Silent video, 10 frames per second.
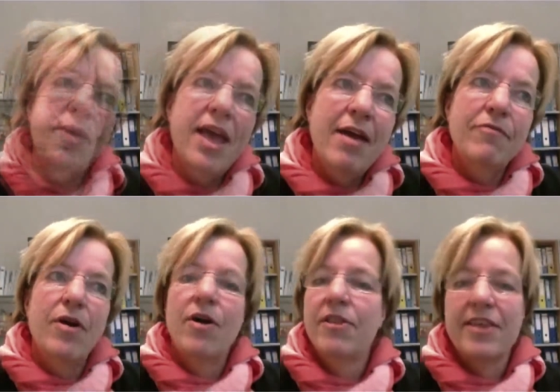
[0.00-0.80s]
We have
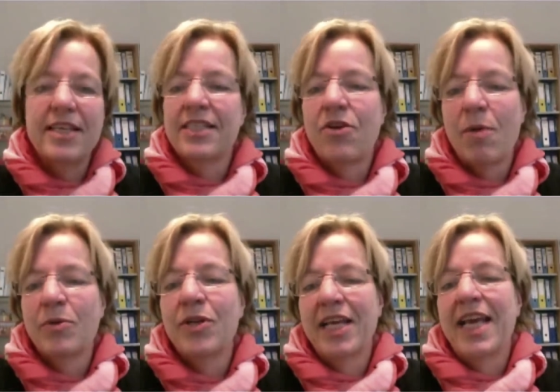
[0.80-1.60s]
all these
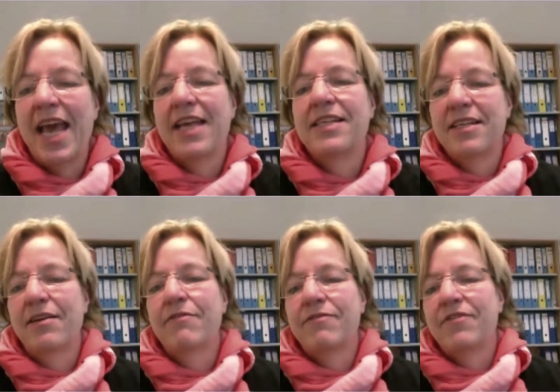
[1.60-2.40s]
communicative
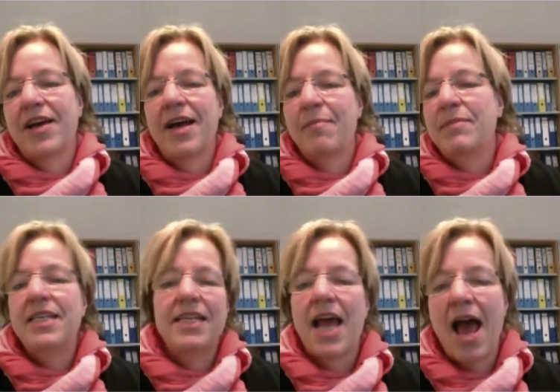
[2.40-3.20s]

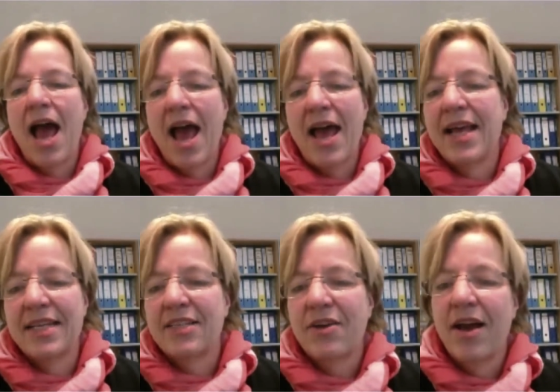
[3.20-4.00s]
media and
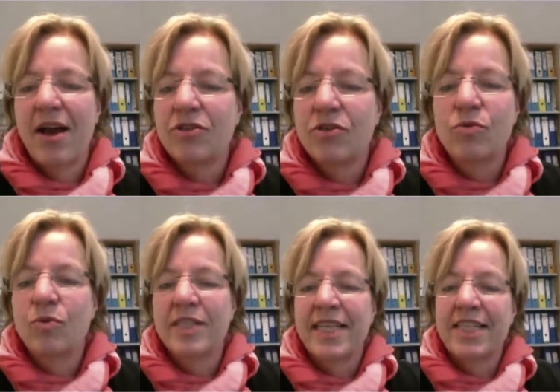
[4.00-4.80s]

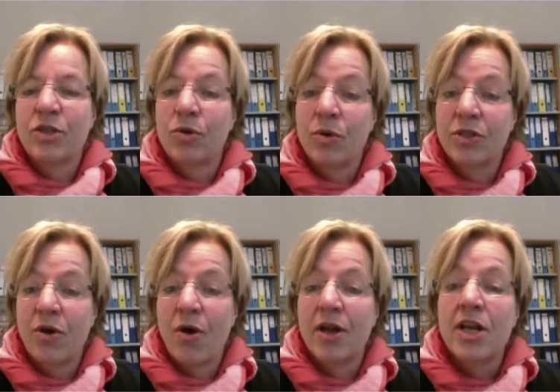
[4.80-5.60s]
tools and so on.